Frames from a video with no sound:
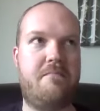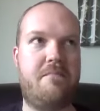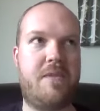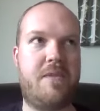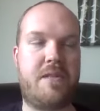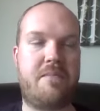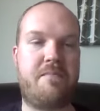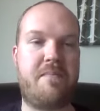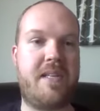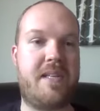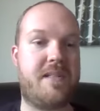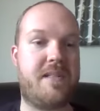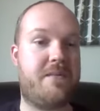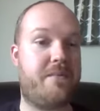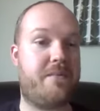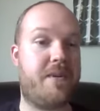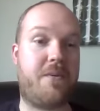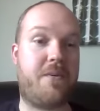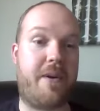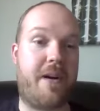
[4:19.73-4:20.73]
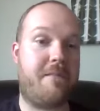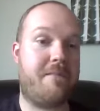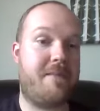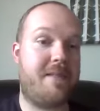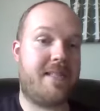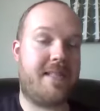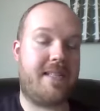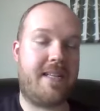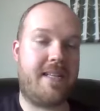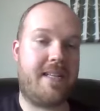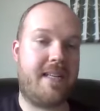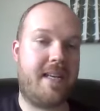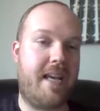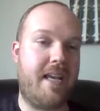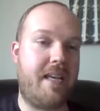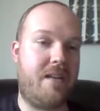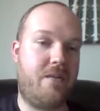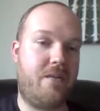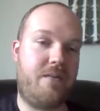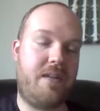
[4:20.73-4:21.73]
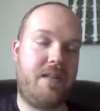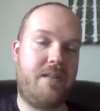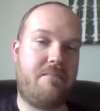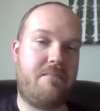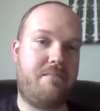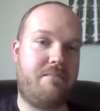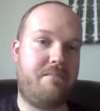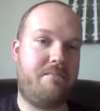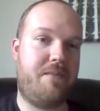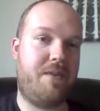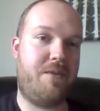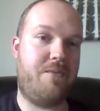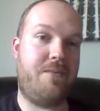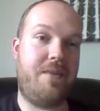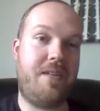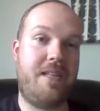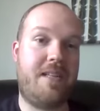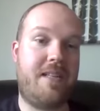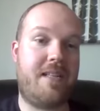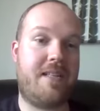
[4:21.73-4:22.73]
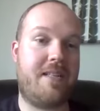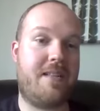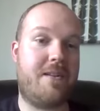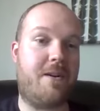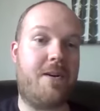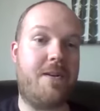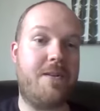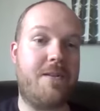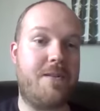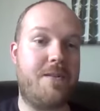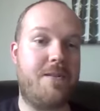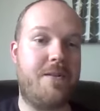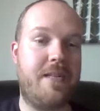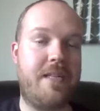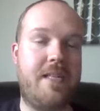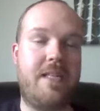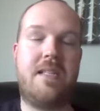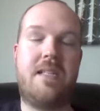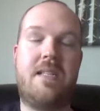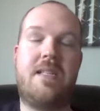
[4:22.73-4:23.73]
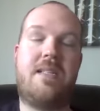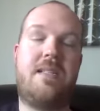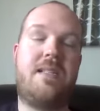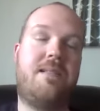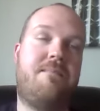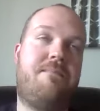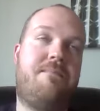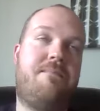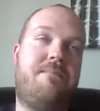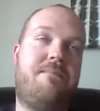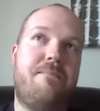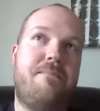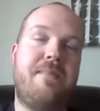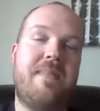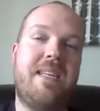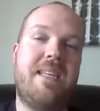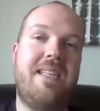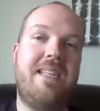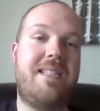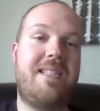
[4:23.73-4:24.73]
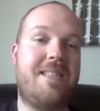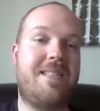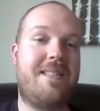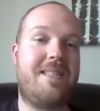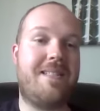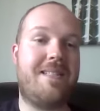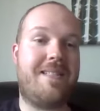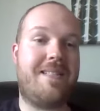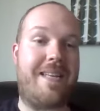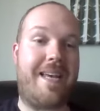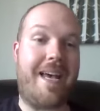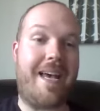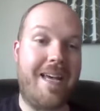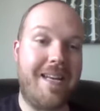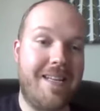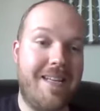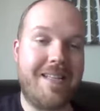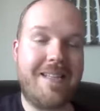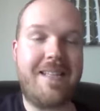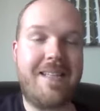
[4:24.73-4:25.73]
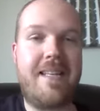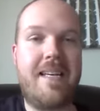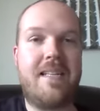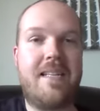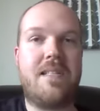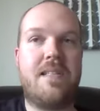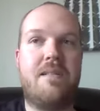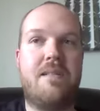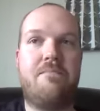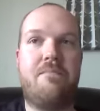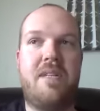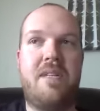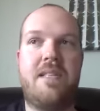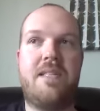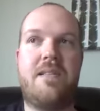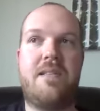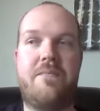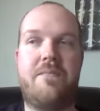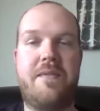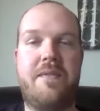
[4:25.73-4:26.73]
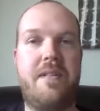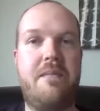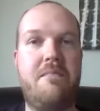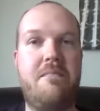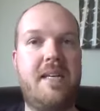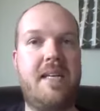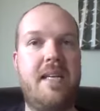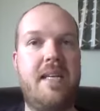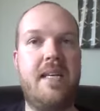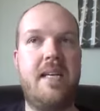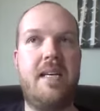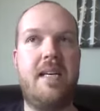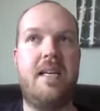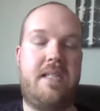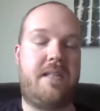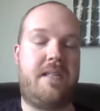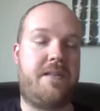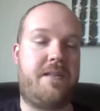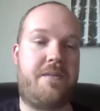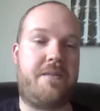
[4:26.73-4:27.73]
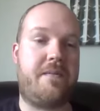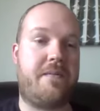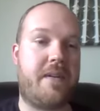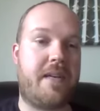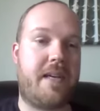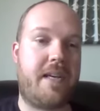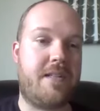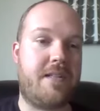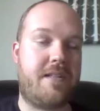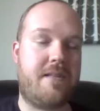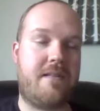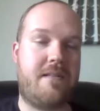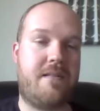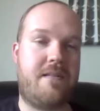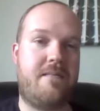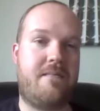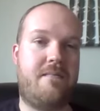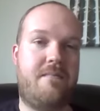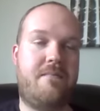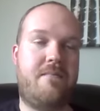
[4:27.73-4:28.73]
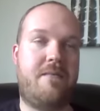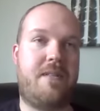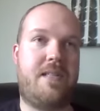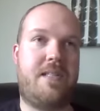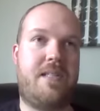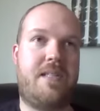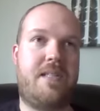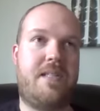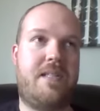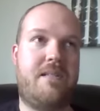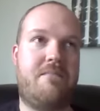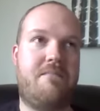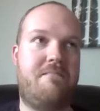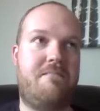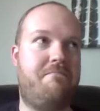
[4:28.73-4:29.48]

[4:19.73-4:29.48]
just because the requirements said, hey, you need a college degree. It's sad that that's the place that we're in, but the certification was